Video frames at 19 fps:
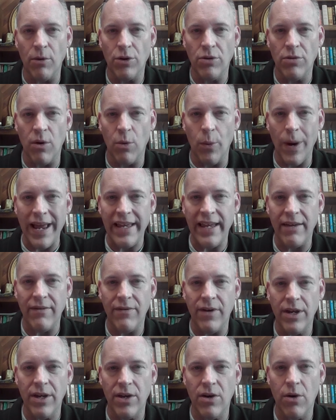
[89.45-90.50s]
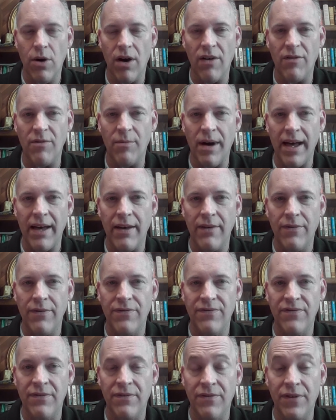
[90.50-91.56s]
do a ranking video of my
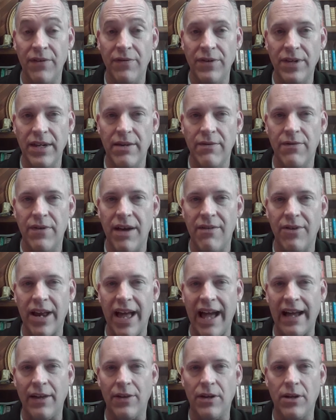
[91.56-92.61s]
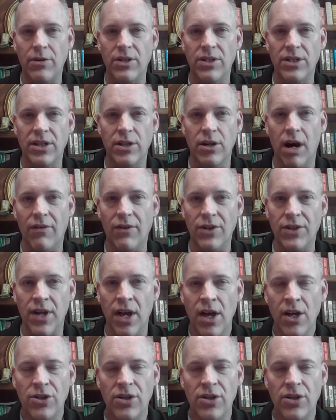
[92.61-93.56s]
15 favorite Agatha Christie novels.